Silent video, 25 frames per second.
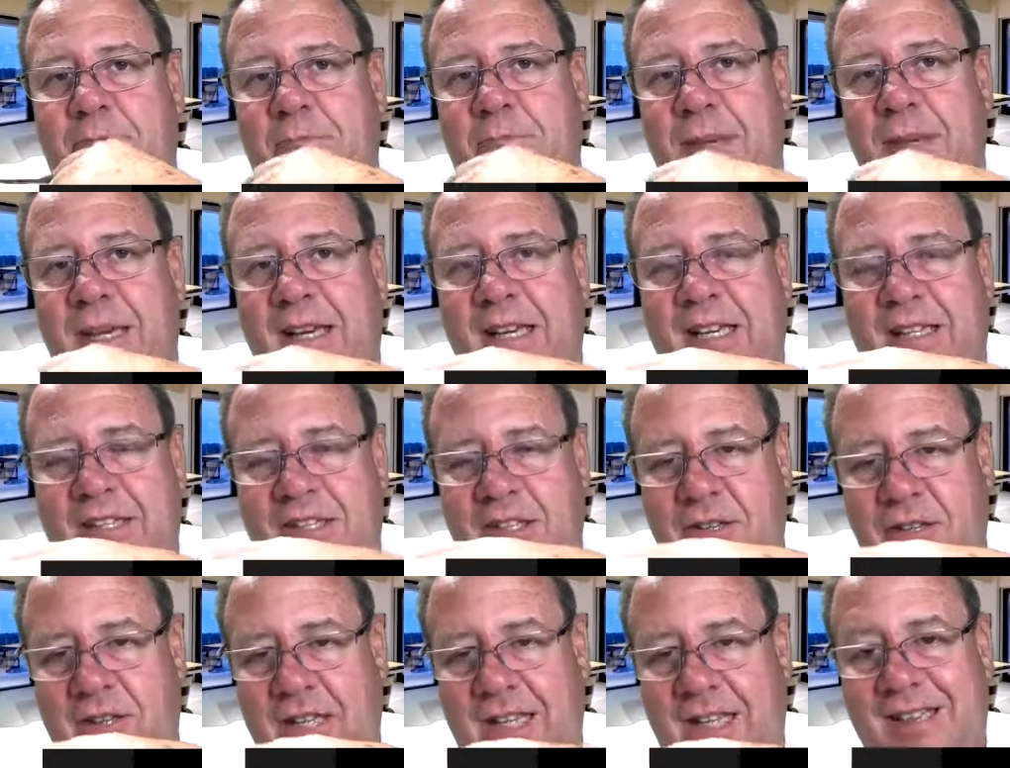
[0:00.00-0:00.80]
because
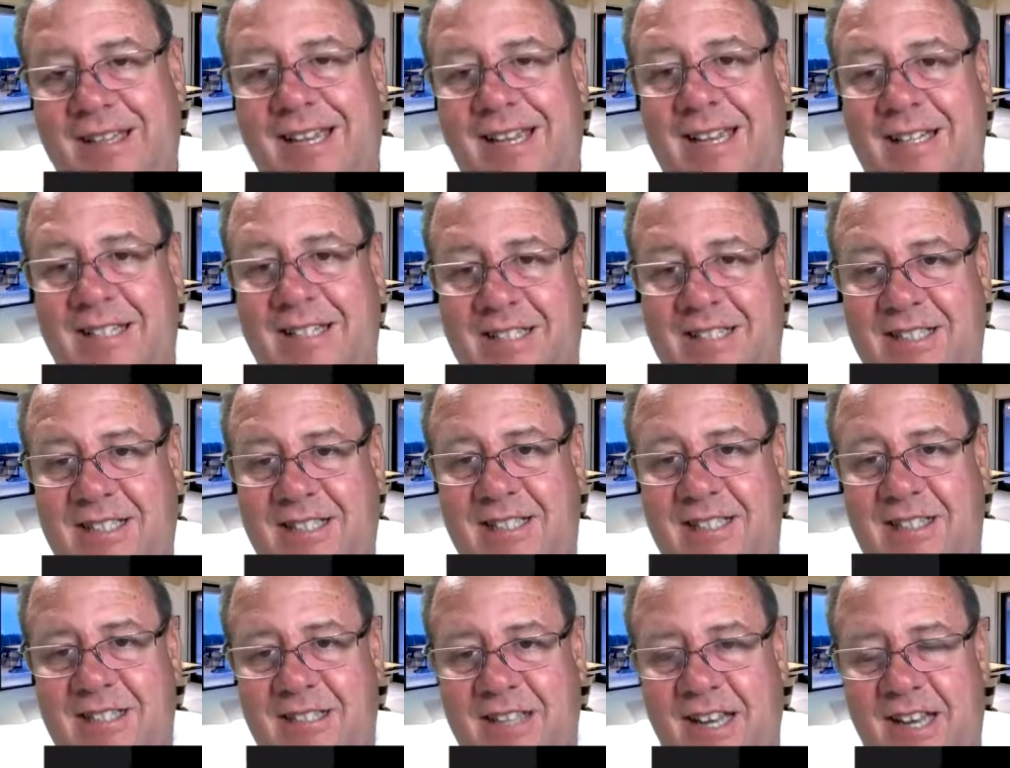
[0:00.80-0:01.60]
you need
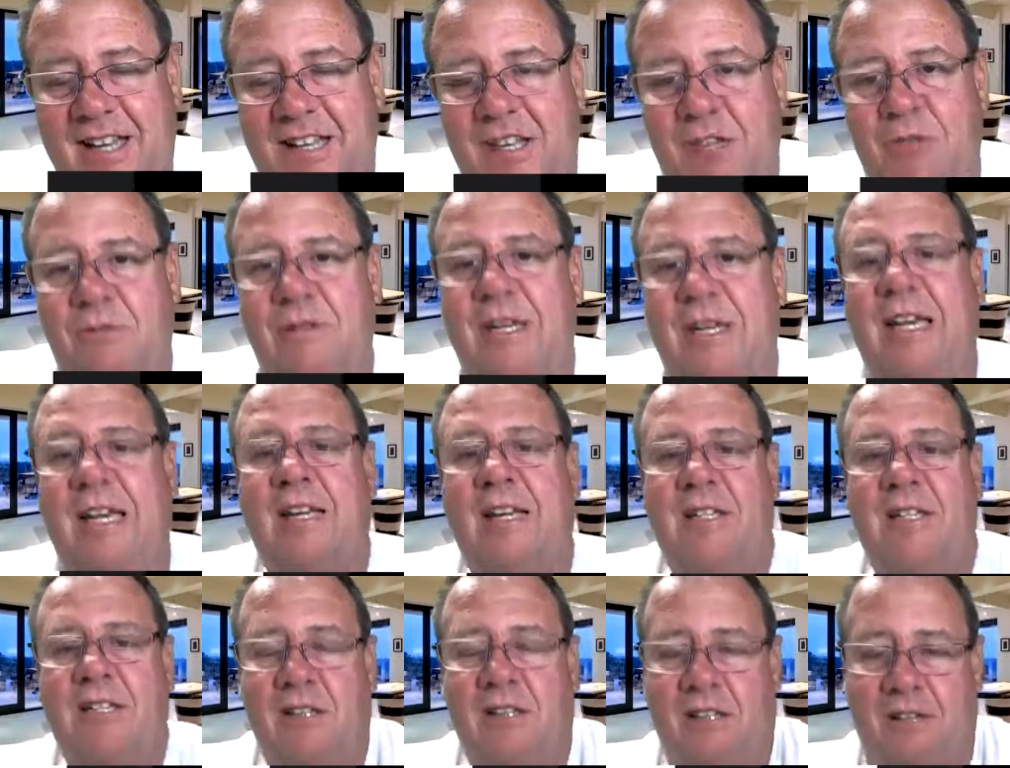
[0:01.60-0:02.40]
that
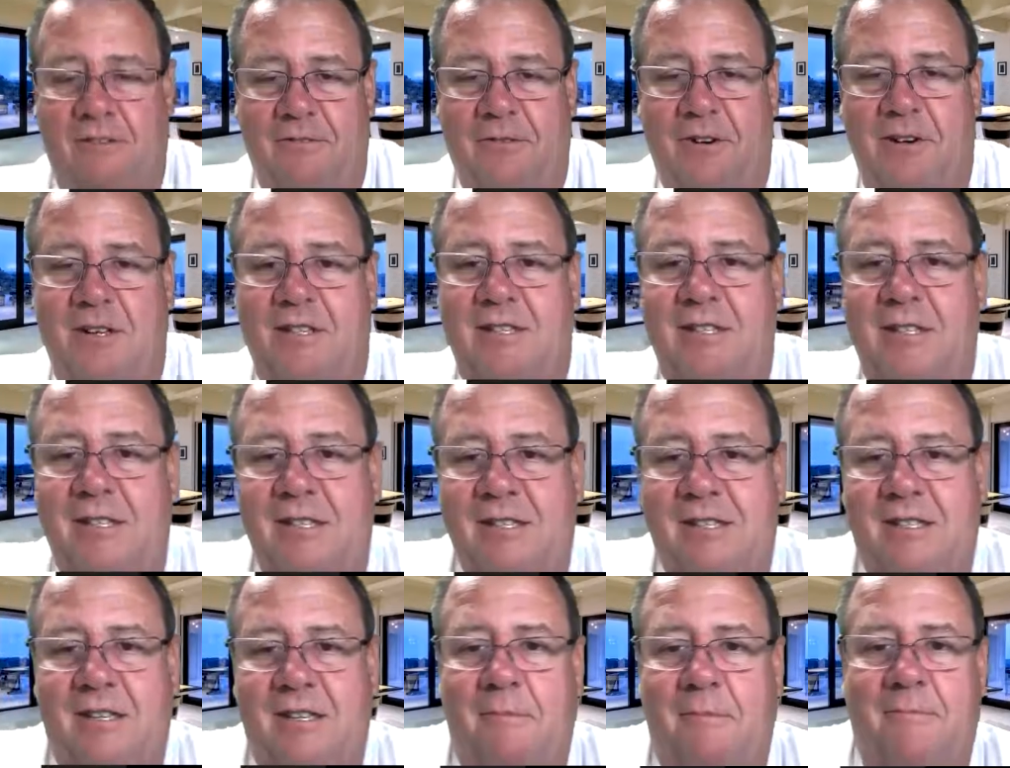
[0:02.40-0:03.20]
unique delivery
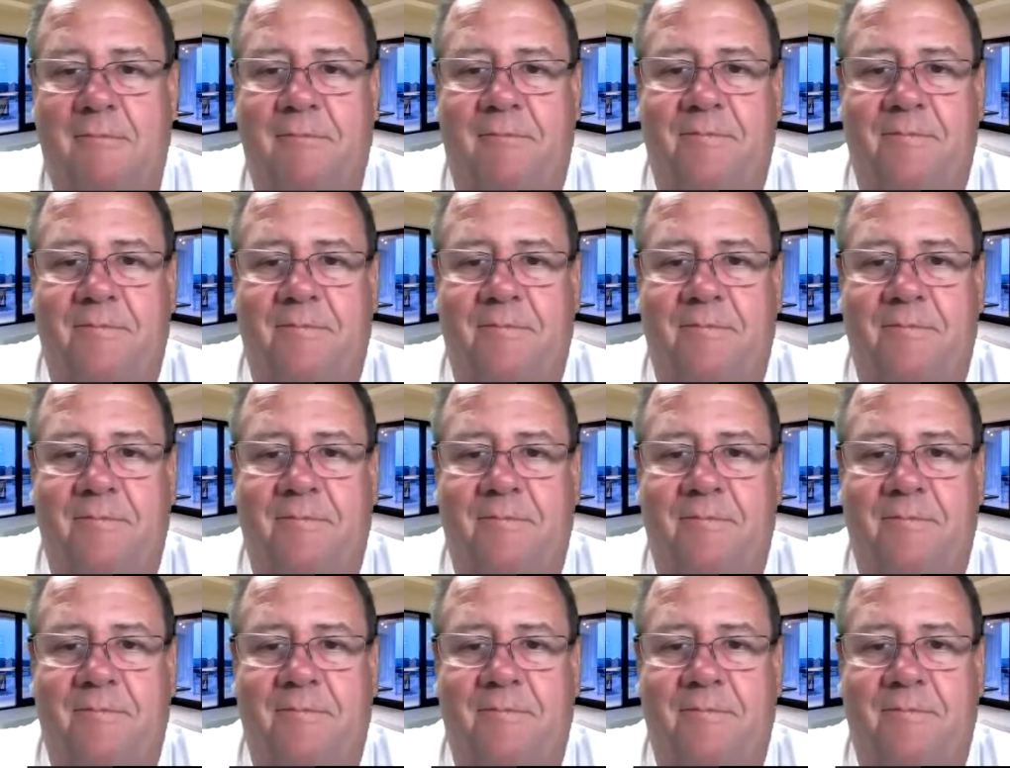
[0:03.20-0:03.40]
system.